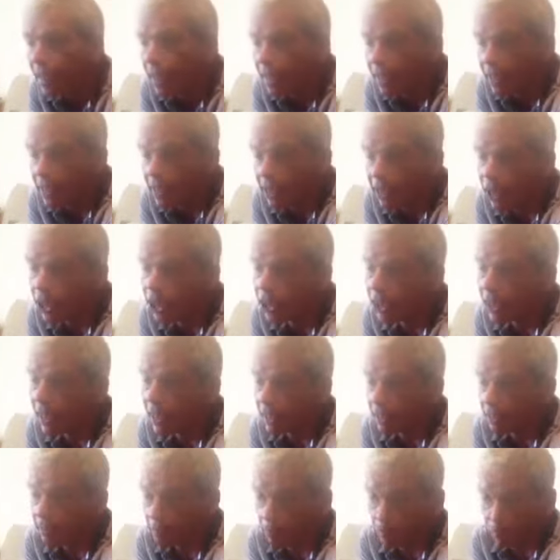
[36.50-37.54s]
And in the
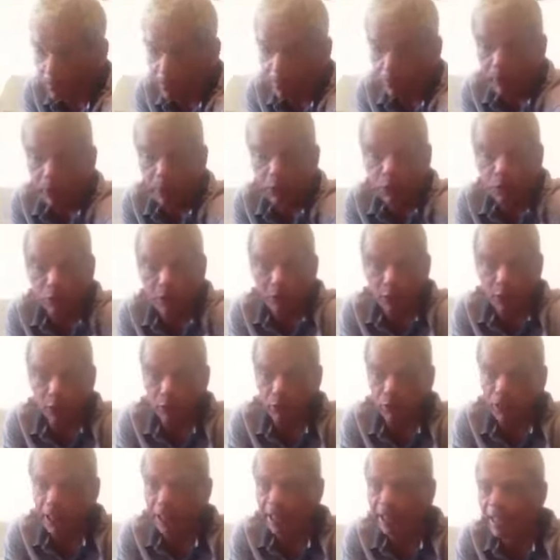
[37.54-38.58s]
UK, most budget
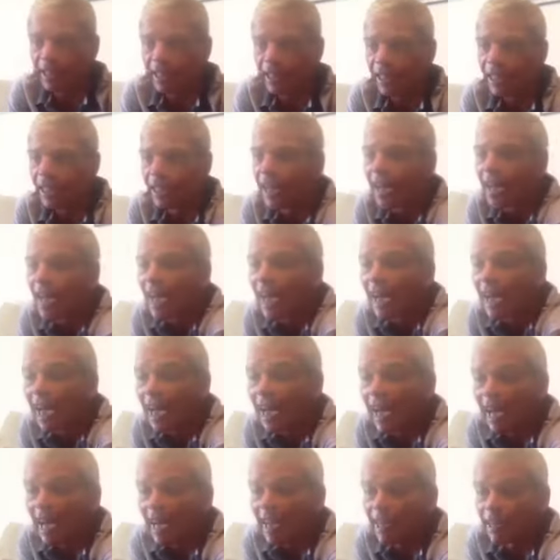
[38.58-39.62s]
brands
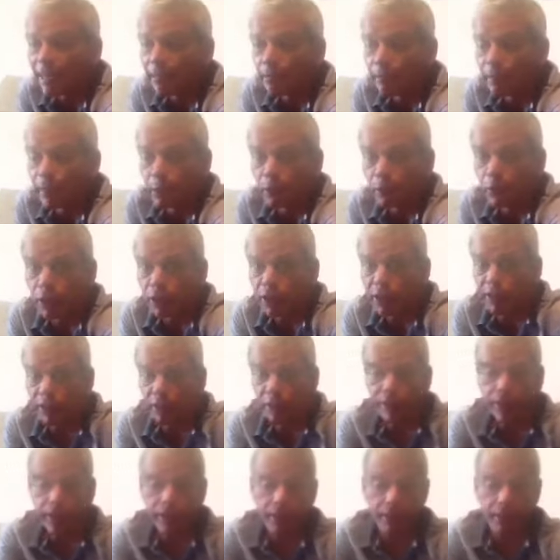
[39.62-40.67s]
and mid-price
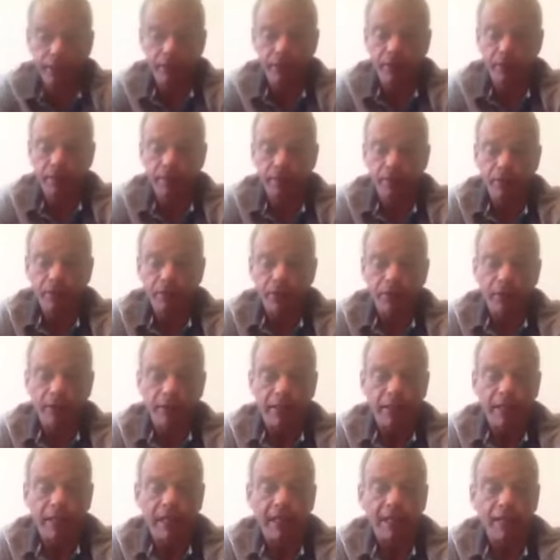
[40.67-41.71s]
cigarettes
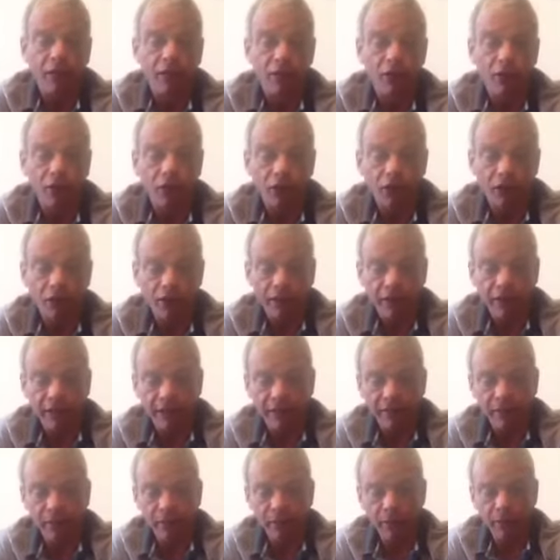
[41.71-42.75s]

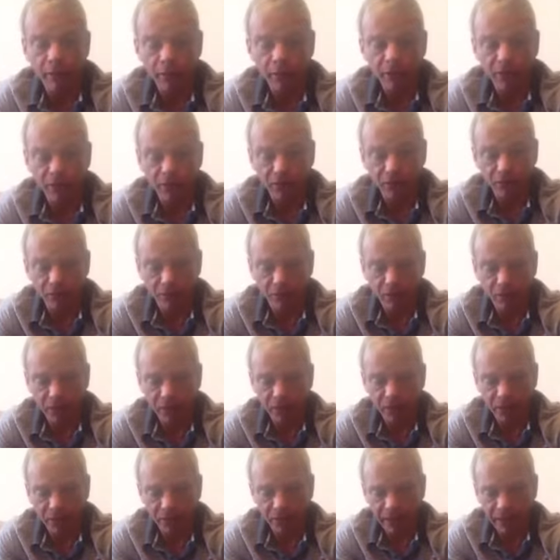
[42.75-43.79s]
have marks
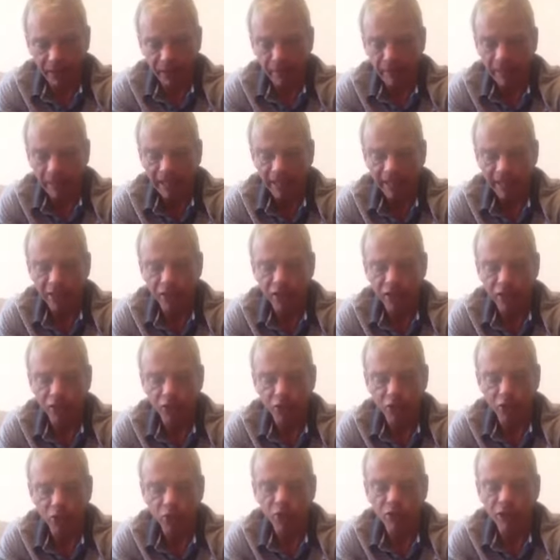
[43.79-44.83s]
come out in
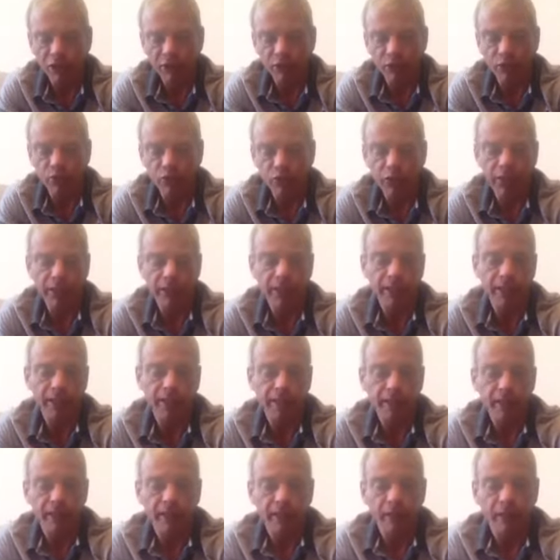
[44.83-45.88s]
two different varieties.
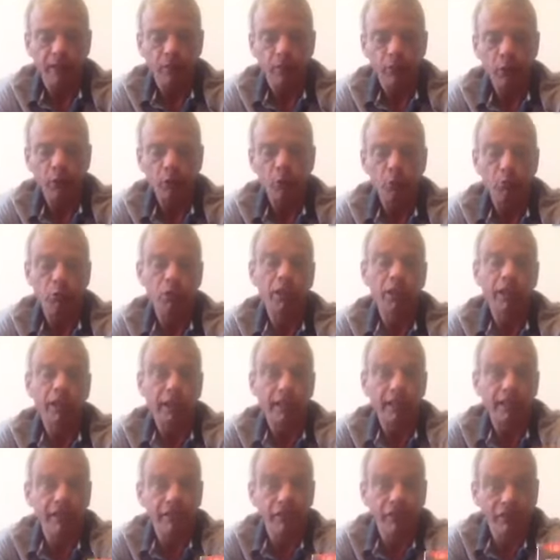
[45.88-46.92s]
Marlboro
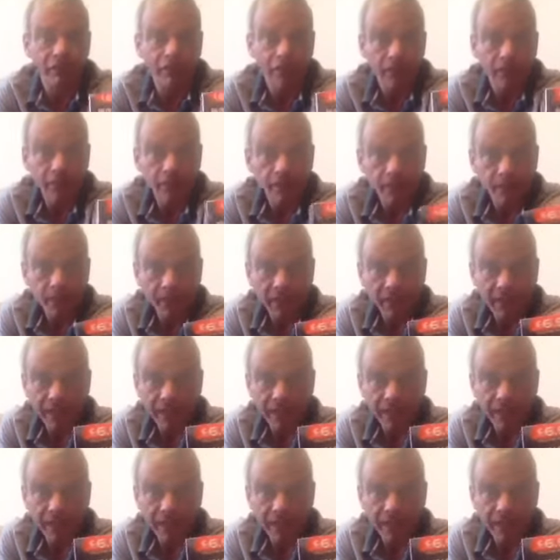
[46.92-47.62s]
BRIGHTLEAF at